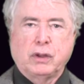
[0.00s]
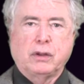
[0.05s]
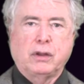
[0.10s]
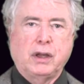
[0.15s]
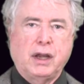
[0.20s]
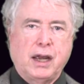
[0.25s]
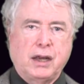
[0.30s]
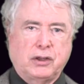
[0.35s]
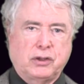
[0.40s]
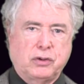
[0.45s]

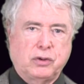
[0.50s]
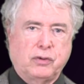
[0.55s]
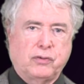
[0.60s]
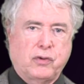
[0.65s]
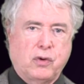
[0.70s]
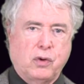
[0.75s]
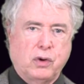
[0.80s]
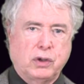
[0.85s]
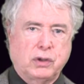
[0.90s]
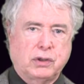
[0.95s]
The answer, of
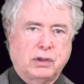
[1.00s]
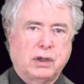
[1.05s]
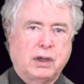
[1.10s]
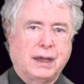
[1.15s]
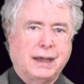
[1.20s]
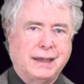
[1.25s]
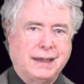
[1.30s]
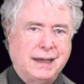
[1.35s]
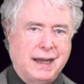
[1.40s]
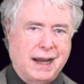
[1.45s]
course,
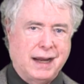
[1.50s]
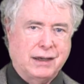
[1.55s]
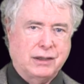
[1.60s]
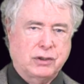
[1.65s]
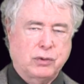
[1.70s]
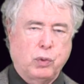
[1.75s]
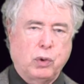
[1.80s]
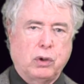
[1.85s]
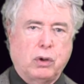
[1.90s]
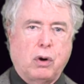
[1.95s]

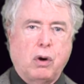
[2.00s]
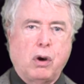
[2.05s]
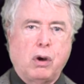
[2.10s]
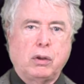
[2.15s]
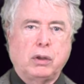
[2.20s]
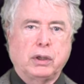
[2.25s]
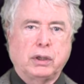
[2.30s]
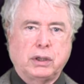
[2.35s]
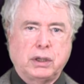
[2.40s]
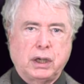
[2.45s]
yes. We're
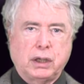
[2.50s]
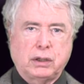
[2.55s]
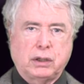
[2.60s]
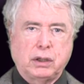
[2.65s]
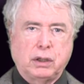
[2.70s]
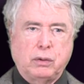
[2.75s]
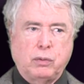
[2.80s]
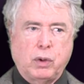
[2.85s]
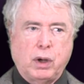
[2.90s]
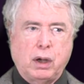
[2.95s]
all
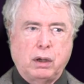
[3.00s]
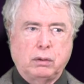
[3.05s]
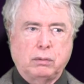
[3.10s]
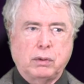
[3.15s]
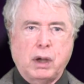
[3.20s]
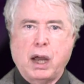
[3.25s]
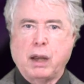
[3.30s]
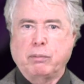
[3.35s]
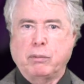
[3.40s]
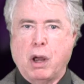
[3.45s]
addicted. Well,
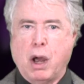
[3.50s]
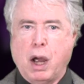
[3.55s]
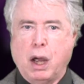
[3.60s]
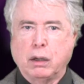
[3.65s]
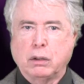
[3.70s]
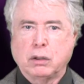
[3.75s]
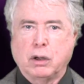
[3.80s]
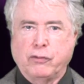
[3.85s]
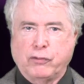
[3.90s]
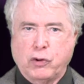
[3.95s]
I'm
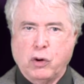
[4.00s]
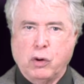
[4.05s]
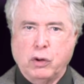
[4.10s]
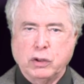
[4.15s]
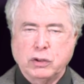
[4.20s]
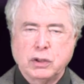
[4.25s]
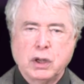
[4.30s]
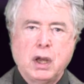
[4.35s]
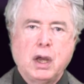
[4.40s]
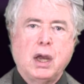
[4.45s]
not, of
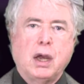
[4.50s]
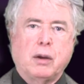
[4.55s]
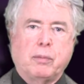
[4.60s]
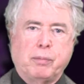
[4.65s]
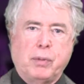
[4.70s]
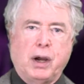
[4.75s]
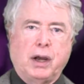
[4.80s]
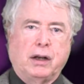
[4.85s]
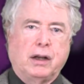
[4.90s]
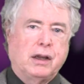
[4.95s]
course.
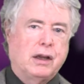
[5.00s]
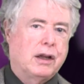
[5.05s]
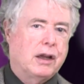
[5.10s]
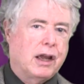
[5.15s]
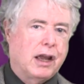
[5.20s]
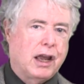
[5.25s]
But